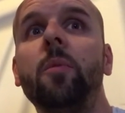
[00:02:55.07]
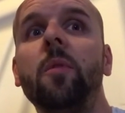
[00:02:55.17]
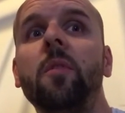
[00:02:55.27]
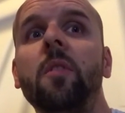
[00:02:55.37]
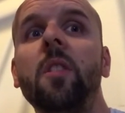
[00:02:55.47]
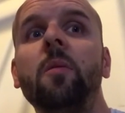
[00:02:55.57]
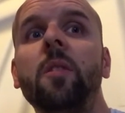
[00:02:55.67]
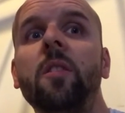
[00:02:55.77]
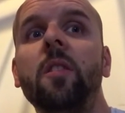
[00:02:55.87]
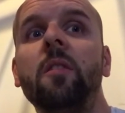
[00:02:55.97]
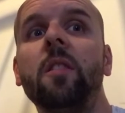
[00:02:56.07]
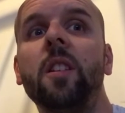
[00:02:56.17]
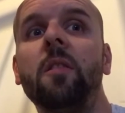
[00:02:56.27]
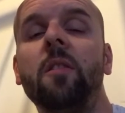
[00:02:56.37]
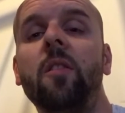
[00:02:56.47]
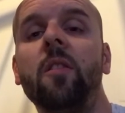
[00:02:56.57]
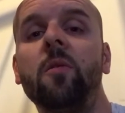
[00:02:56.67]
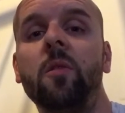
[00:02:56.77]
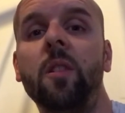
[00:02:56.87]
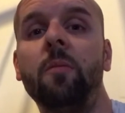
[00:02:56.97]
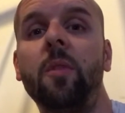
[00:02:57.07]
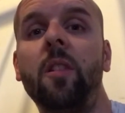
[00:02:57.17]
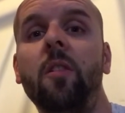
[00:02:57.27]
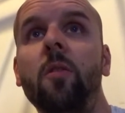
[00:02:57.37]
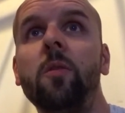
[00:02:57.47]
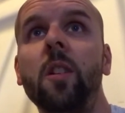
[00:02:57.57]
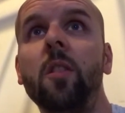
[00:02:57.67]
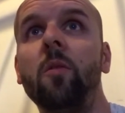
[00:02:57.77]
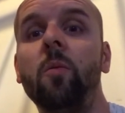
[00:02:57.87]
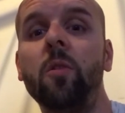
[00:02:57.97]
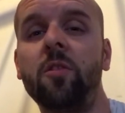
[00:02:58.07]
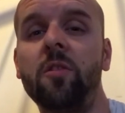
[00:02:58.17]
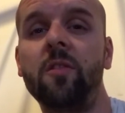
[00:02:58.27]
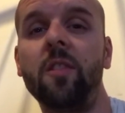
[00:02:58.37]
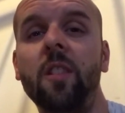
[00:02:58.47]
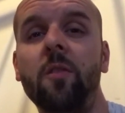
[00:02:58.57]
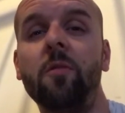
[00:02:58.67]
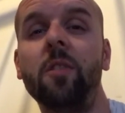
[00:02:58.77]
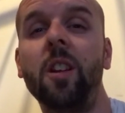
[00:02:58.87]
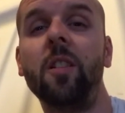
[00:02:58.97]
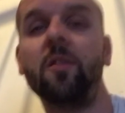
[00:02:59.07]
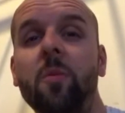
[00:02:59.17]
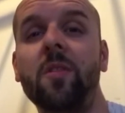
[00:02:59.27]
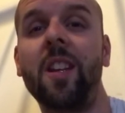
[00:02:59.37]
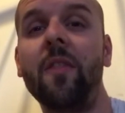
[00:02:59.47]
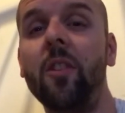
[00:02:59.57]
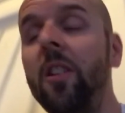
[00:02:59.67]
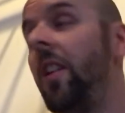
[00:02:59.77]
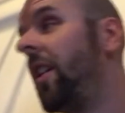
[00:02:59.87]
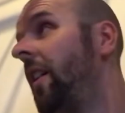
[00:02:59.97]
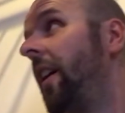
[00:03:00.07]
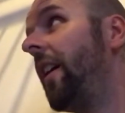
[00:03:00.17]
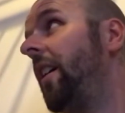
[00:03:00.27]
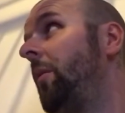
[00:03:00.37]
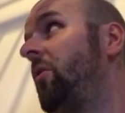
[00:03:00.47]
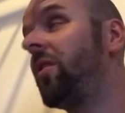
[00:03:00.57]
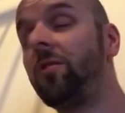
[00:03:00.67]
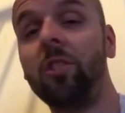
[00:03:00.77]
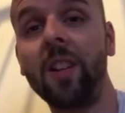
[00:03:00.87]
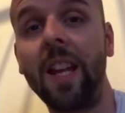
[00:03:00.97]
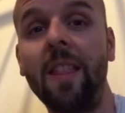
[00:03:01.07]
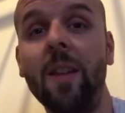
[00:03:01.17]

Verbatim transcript: but now we do, and now it's annoying because all the little washers and nuts are really hard to put together. Um, so trying to get